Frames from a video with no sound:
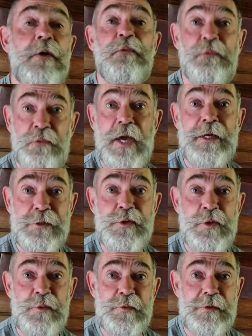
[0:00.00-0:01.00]
fake
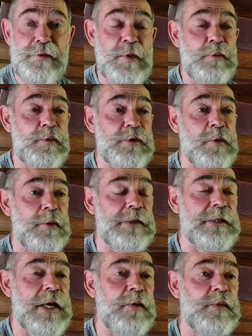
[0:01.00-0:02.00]
news, as we would call
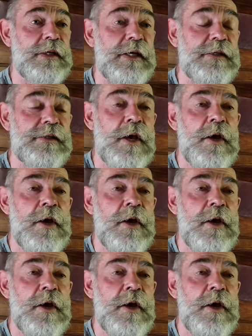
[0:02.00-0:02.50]
it nowadays,